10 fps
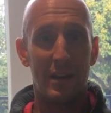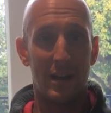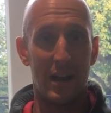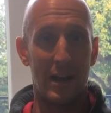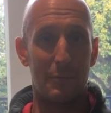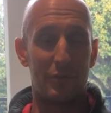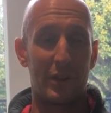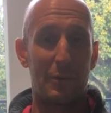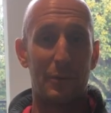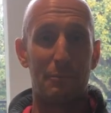so
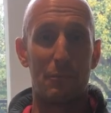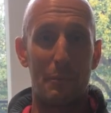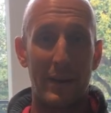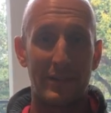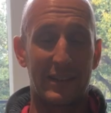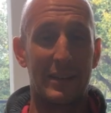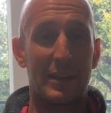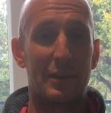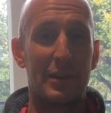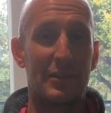that we're basically
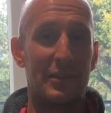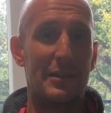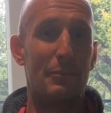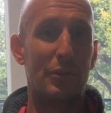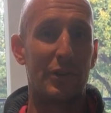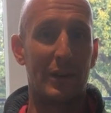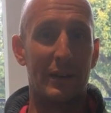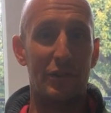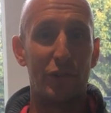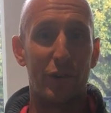increasing your muscular
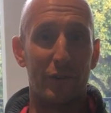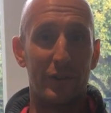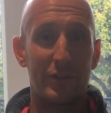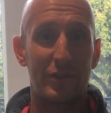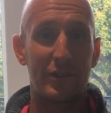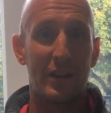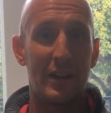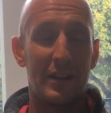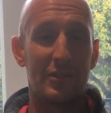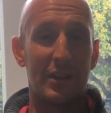endurance
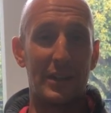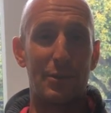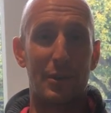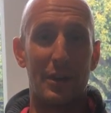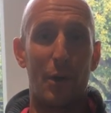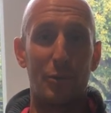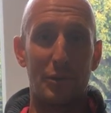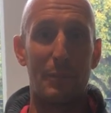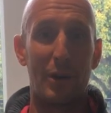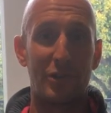so that you can hold
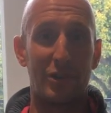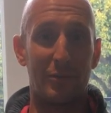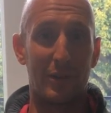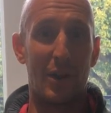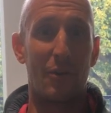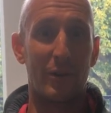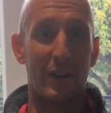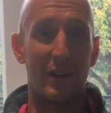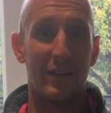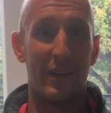your posture for longer.